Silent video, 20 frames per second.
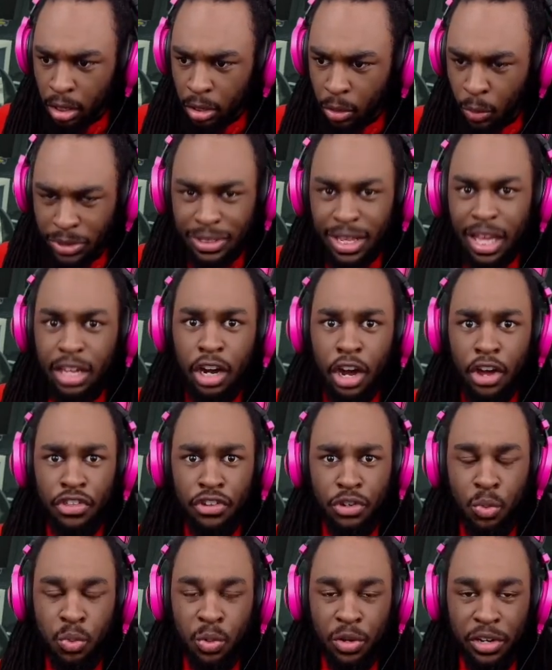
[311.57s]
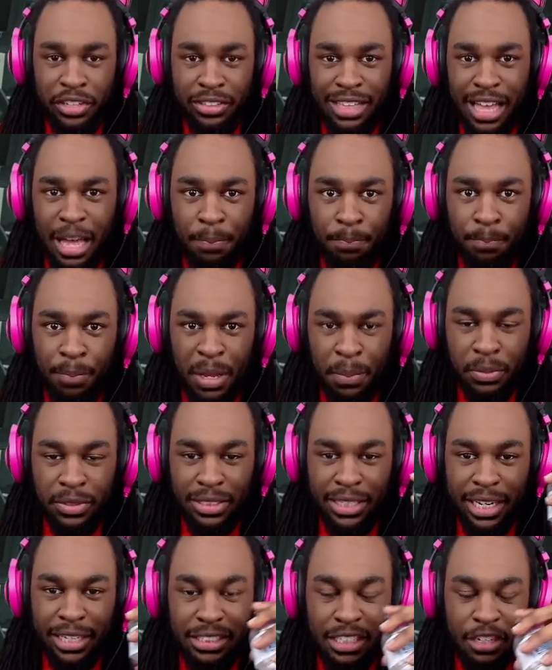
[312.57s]
what's that other word that people
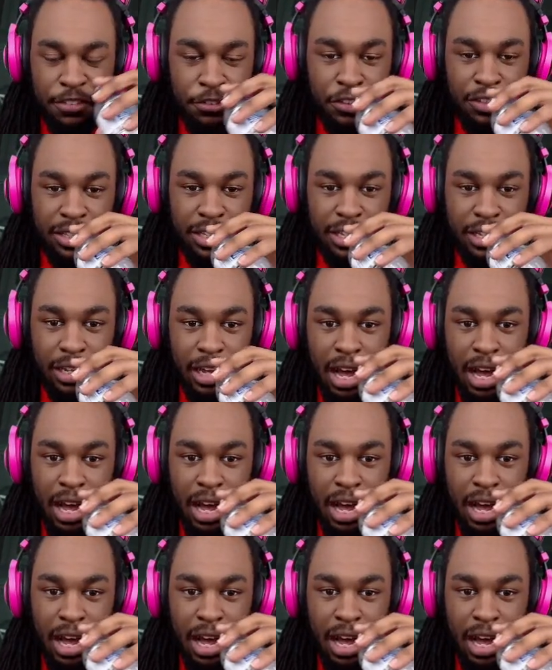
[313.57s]
say differently?